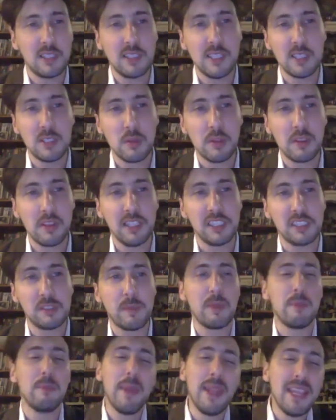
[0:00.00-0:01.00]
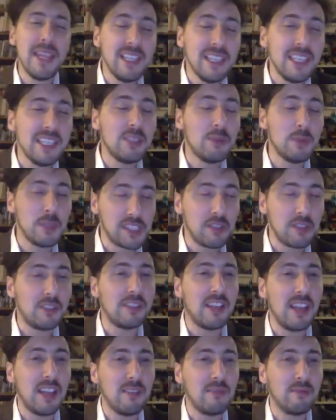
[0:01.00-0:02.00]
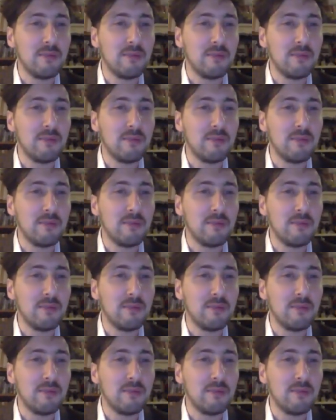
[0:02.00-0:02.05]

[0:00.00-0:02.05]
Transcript: the two things but mainly it was our uh,